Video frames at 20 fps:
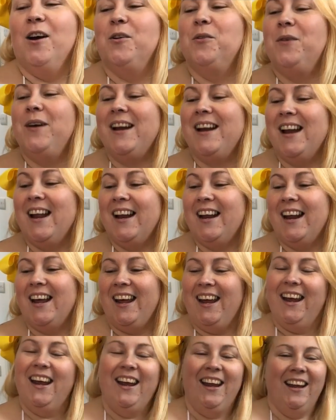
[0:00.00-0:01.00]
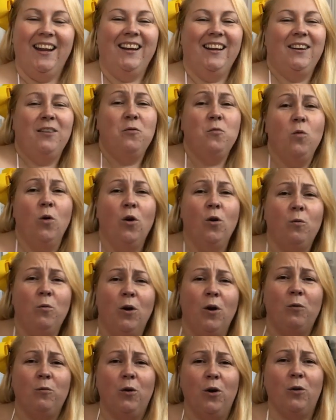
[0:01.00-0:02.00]
We did it! Whoop,
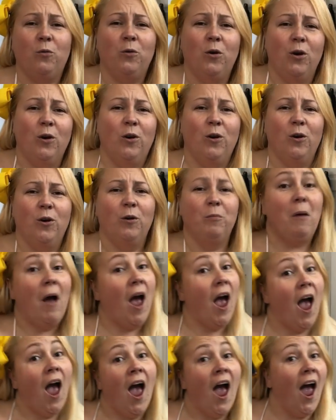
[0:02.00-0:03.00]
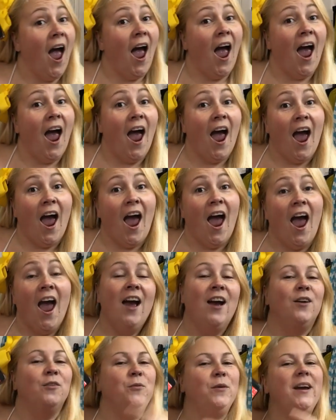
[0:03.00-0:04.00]
whoop, whoop, whoop.
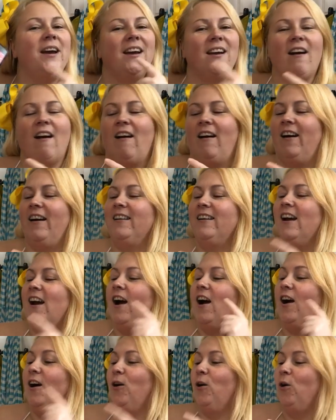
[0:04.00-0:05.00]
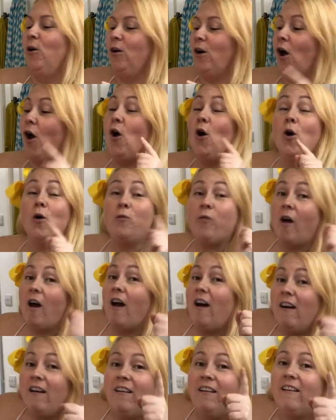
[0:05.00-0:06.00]
We got
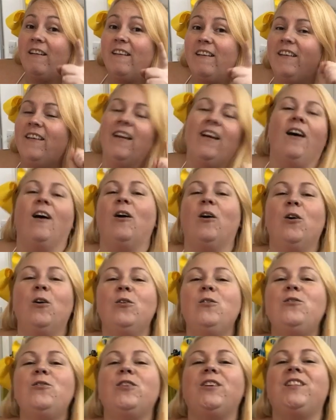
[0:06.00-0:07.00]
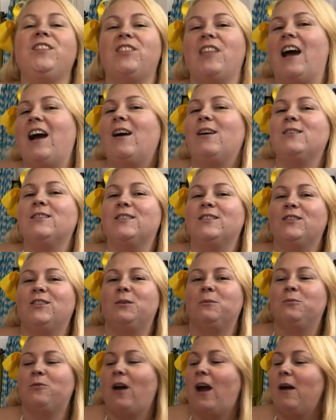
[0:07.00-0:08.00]
over 100,000
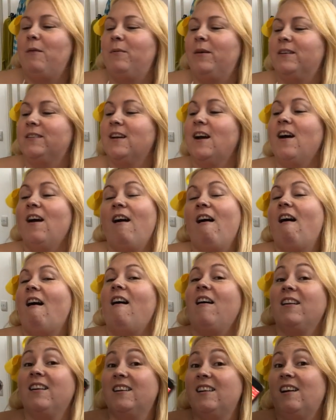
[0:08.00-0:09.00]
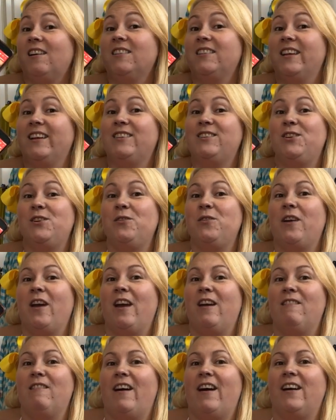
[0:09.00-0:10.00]
subscribers on Adelesexyuk
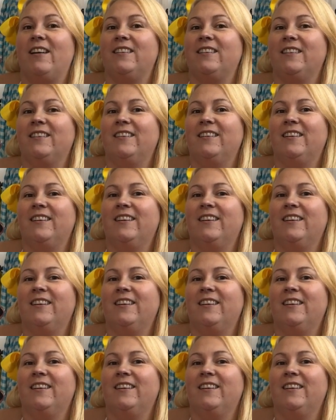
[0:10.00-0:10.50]
Red.